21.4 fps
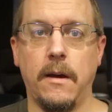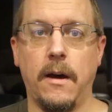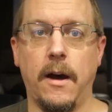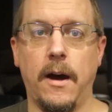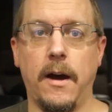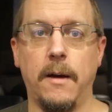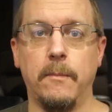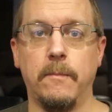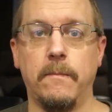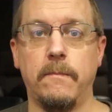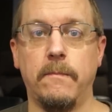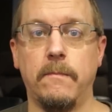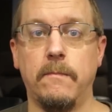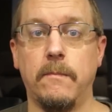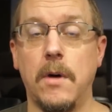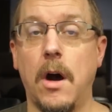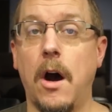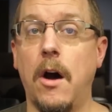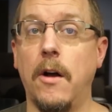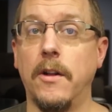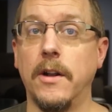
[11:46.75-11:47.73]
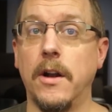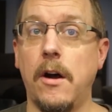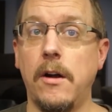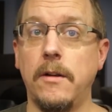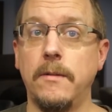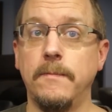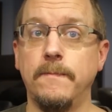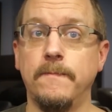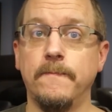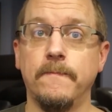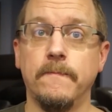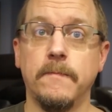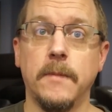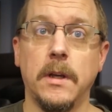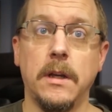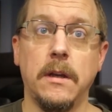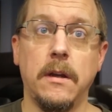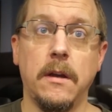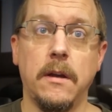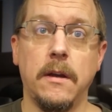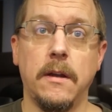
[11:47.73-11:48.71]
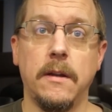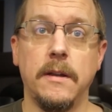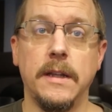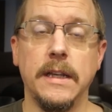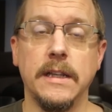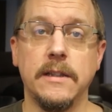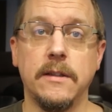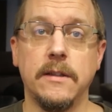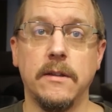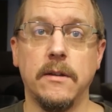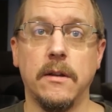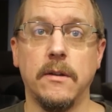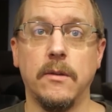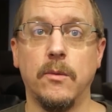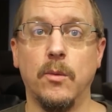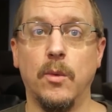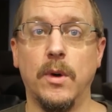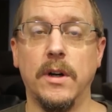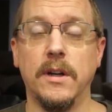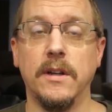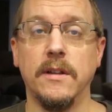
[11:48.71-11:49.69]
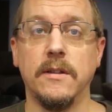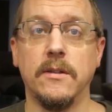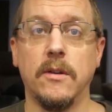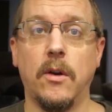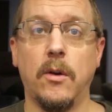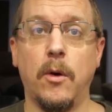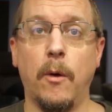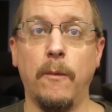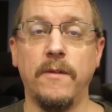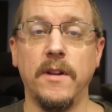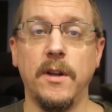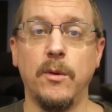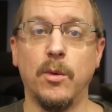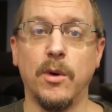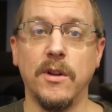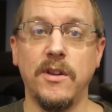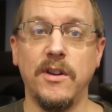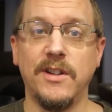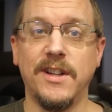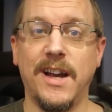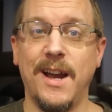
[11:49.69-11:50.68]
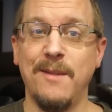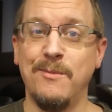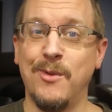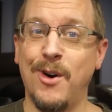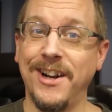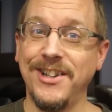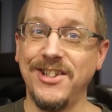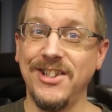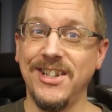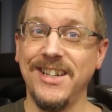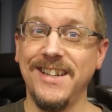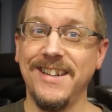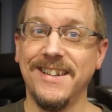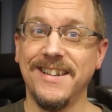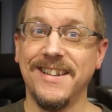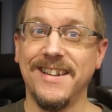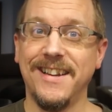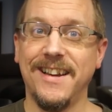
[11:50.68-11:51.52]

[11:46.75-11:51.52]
All in all, this was hopefully worth your time watching,